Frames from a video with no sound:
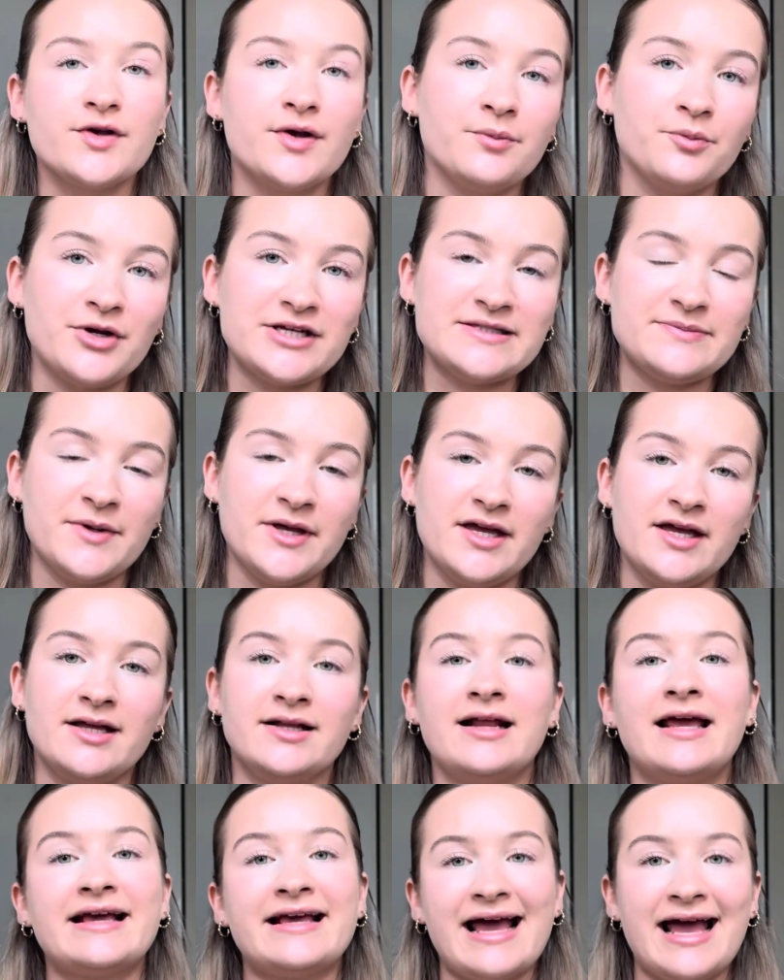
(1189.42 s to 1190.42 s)
in Brisbane,
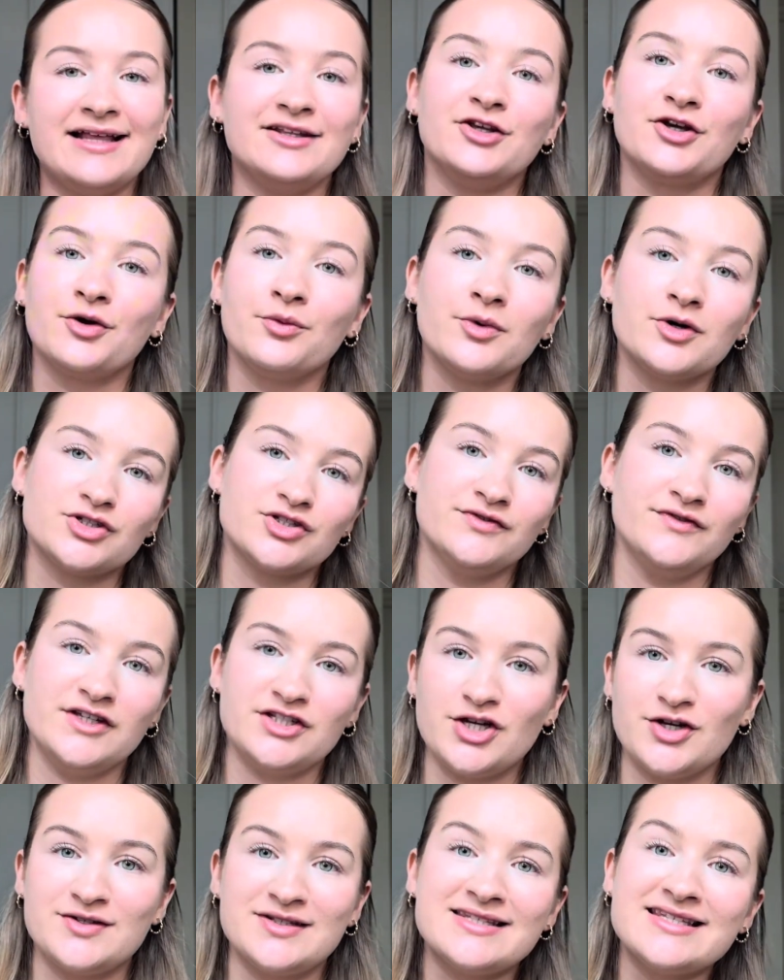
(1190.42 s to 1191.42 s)
again, you can watch the
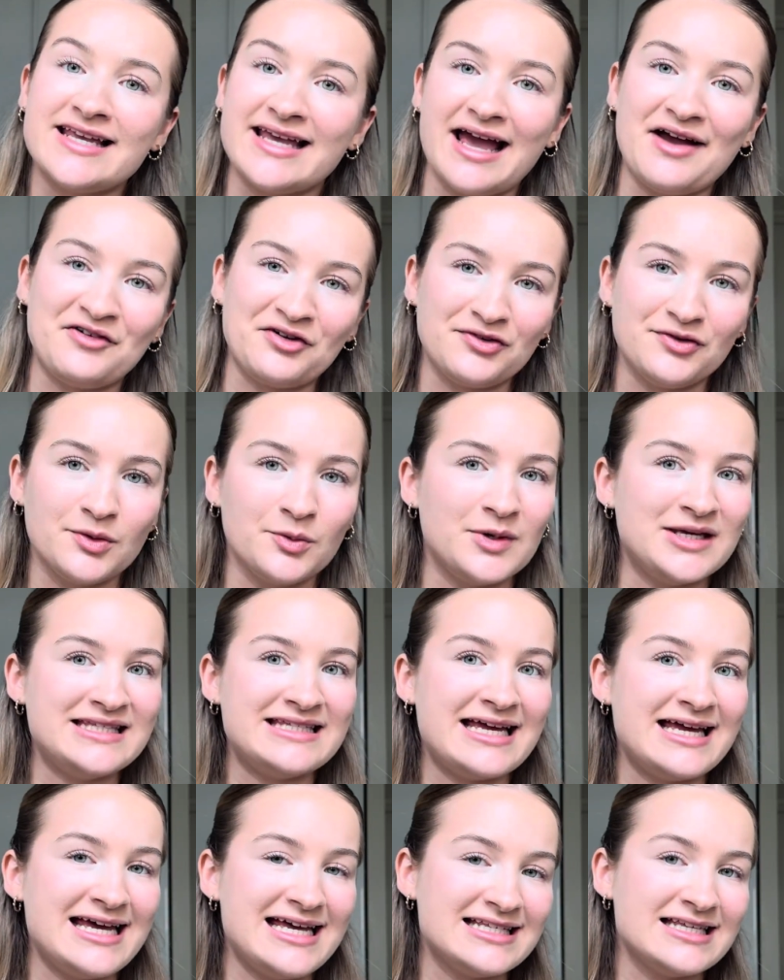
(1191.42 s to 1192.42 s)
video to see everything we
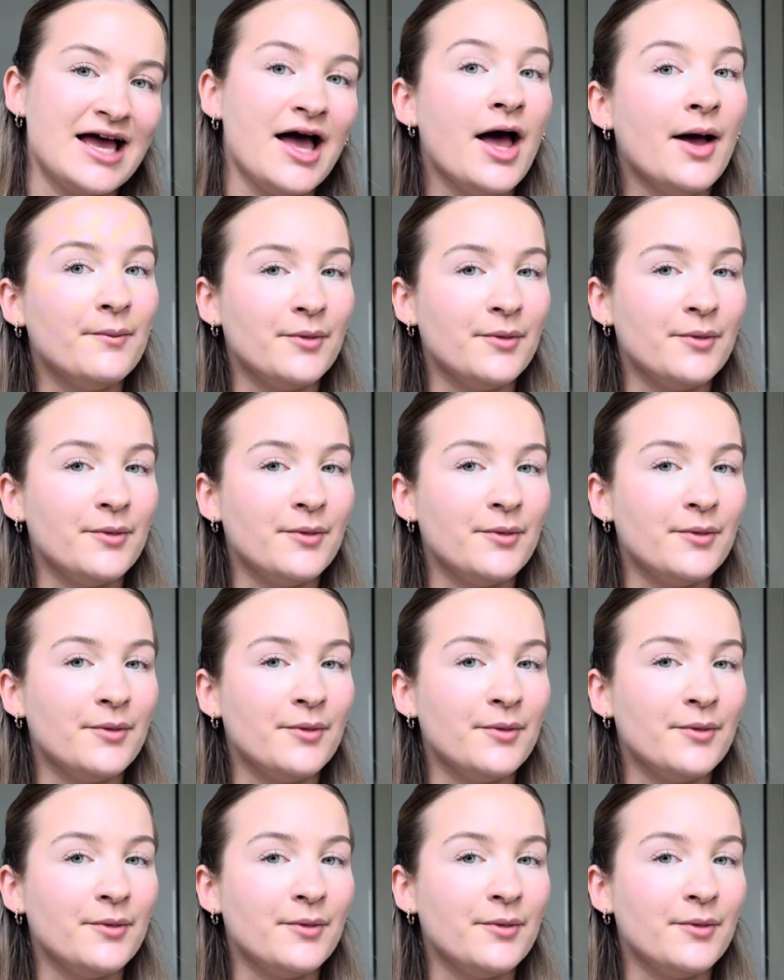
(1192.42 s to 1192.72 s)
did,